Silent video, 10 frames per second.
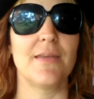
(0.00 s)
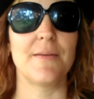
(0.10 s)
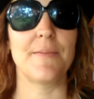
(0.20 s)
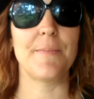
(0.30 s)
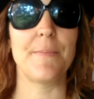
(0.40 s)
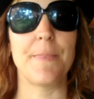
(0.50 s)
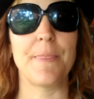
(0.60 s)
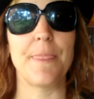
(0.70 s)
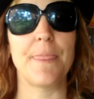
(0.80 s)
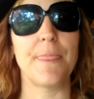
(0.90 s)
What do you want
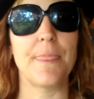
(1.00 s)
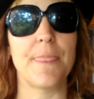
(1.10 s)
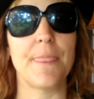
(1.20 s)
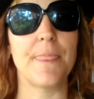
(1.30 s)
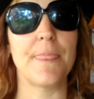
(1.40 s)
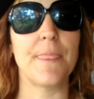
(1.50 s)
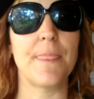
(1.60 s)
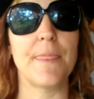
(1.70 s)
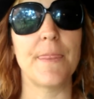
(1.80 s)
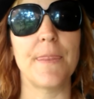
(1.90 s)
people to take away when they
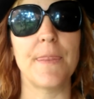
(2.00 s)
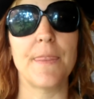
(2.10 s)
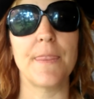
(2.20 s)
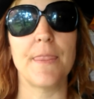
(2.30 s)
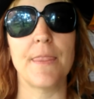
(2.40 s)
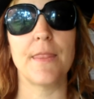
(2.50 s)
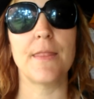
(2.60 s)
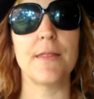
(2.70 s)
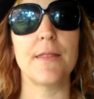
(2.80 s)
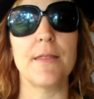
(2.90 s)
watch uh,
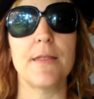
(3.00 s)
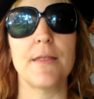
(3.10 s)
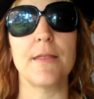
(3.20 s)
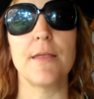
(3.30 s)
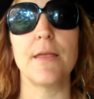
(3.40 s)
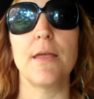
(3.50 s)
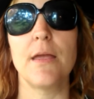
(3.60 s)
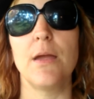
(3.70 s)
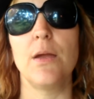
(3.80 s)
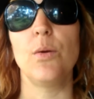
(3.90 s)
999s?
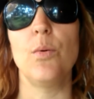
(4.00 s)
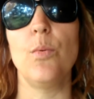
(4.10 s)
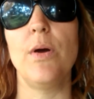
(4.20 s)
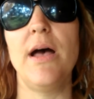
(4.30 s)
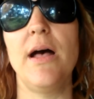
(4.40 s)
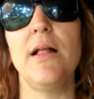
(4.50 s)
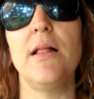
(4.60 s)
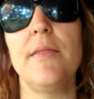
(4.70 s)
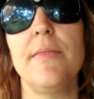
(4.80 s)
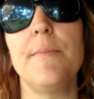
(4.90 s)

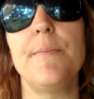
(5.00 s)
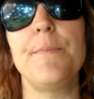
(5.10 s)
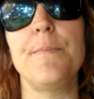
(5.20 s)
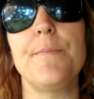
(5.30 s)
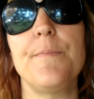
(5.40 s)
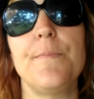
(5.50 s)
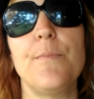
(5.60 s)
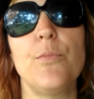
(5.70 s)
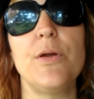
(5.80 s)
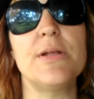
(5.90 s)
Well, the,
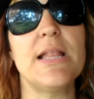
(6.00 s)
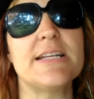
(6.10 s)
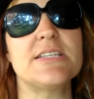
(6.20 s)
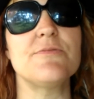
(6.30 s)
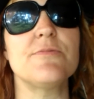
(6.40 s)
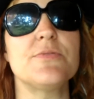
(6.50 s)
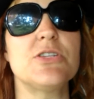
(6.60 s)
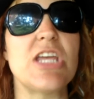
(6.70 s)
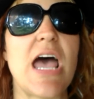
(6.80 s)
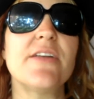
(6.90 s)
we would like to
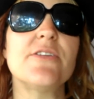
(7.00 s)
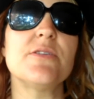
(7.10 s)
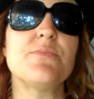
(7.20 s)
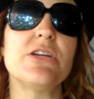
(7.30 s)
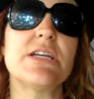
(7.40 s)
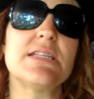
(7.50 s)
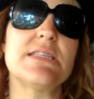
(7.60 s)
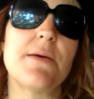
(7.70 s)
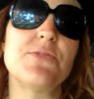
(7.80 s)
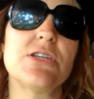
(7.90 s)
shatter the
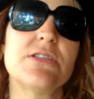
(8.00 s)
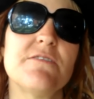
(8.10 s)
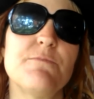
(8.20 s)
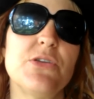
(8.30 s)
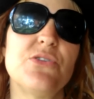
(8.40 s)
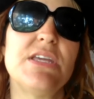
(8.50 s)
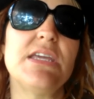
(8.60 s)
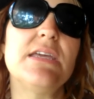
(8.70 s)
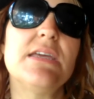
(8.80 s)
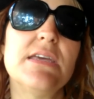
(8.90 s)
preconceptions of beauty
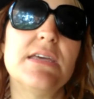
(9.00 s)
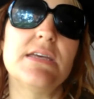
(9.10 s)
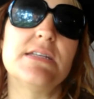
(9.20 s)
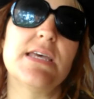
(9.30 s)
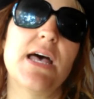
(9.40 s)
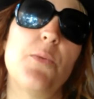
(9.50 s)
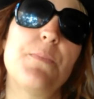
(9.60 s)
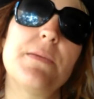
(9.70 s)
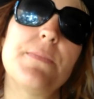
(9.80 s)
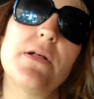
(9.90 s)
to help
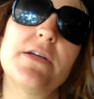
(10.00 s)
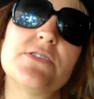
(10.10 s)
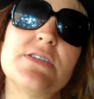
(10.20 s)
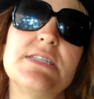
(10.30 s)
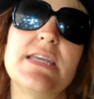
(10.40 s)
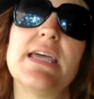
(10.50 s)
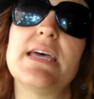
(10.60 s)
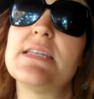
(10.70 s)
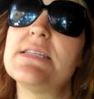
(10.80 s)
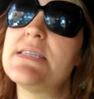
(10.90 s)
people
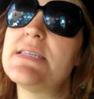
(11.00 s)
understand